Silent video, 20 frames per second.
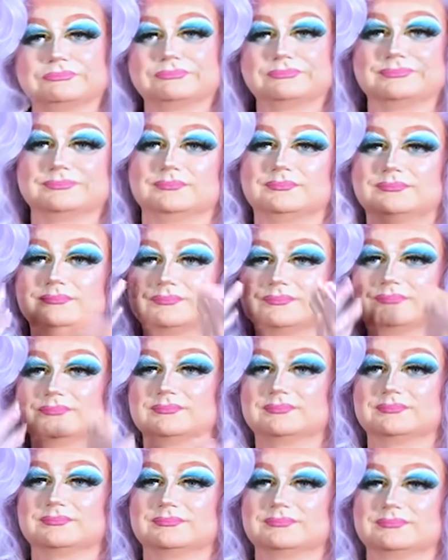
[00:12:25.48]

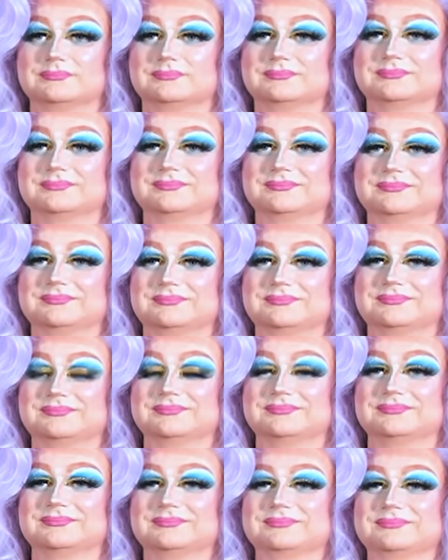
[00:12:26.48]

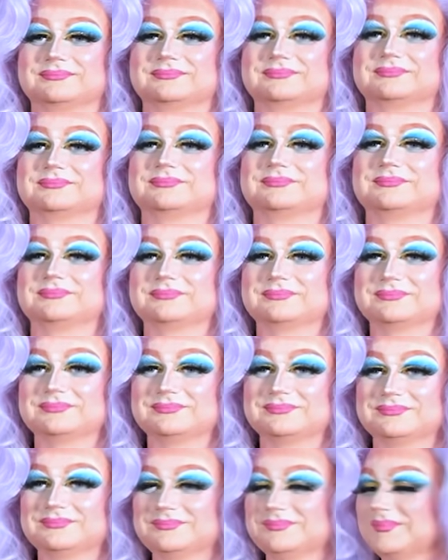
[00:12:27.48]

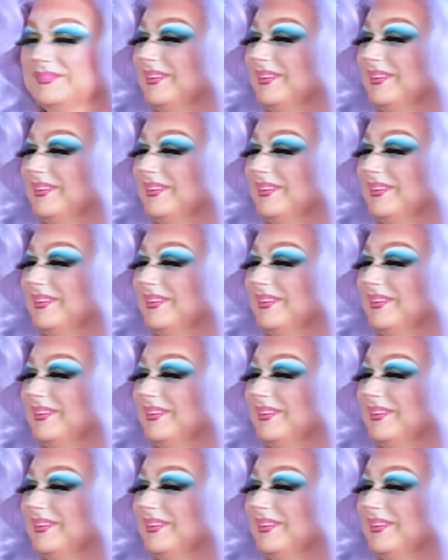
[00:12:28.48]
No words are spoken by the person on screen.